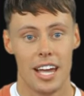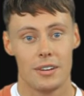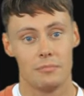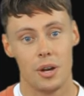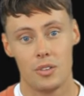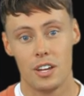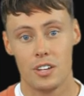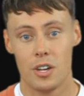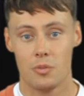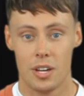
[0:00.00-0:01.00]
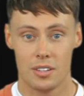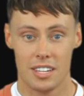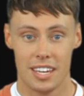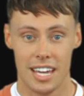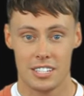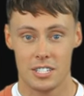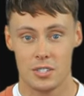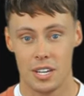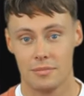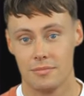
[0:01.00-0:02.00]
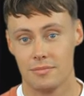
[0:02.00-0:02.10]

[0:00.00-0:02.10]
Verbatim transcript: and build their careers in the industry.